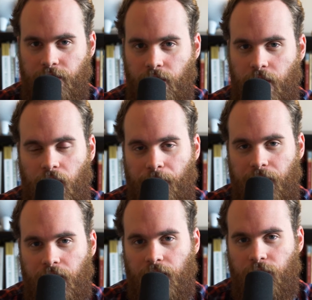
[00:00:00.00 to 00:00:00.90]
So I'm going
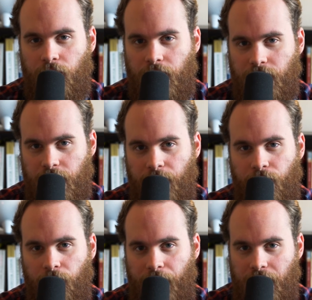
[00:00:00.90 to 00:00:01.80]
to give you an
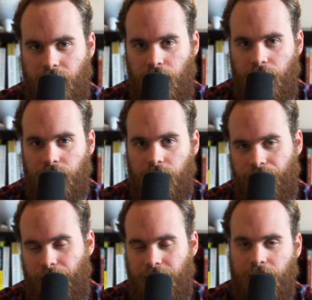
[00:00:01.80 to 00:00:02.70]
example based on
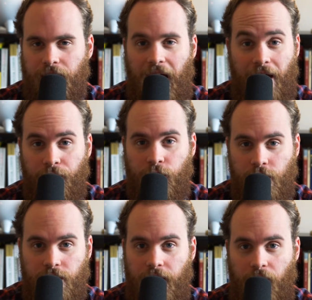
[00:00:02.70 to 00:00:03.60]
basically
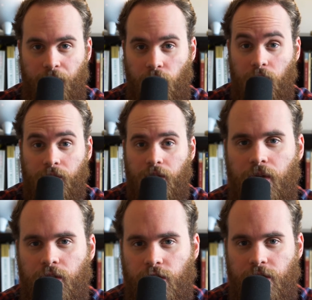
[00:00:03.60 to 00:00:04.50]
averages that I pulled
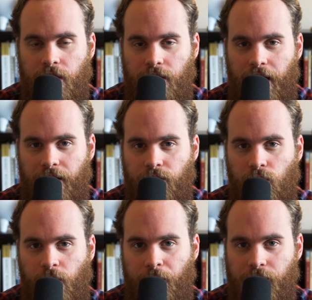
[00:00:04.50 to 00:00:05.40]
just to kind of
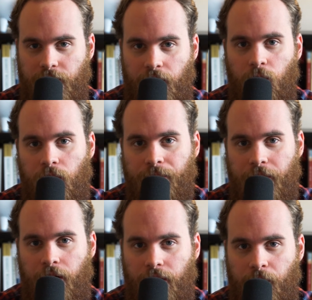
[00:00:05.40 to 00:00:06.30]
represent what I'm
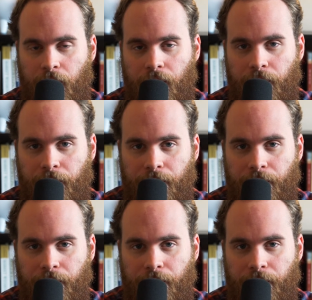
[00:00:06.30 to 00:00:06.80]
talking about.